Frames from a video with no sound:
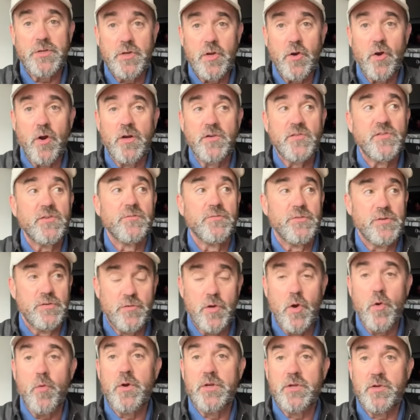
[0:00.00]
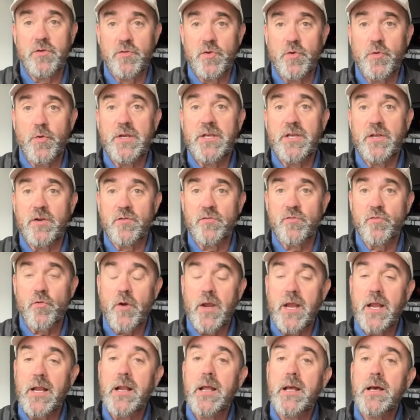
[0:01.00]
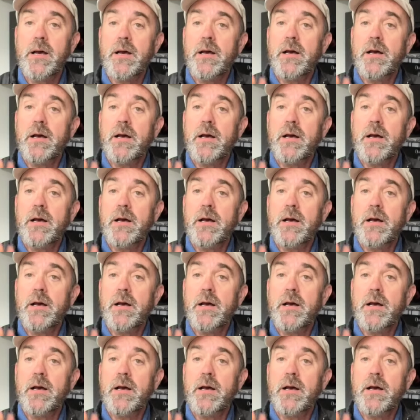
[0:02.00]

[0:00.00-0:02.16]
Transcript: yards if you know what you're doing and you're trained.